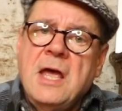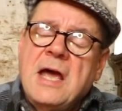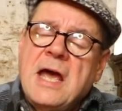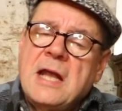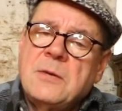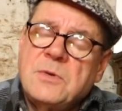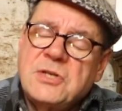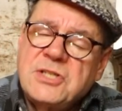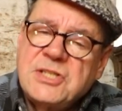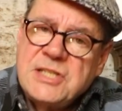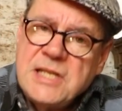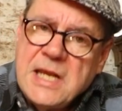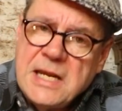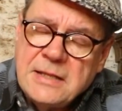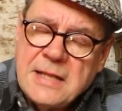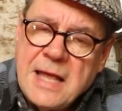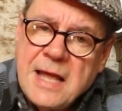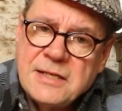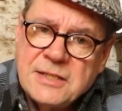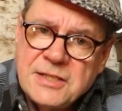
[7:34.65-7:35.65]
And we're
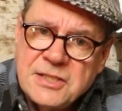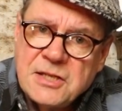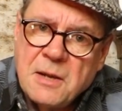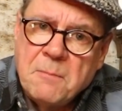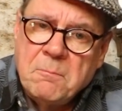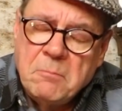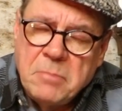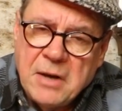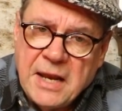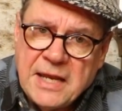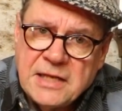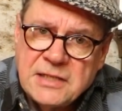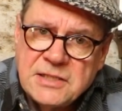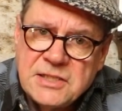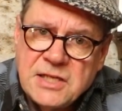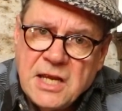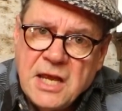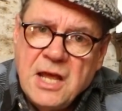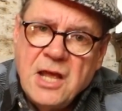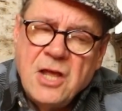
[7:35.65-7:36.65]
seeing that in some
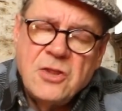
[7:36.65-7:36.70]
blends.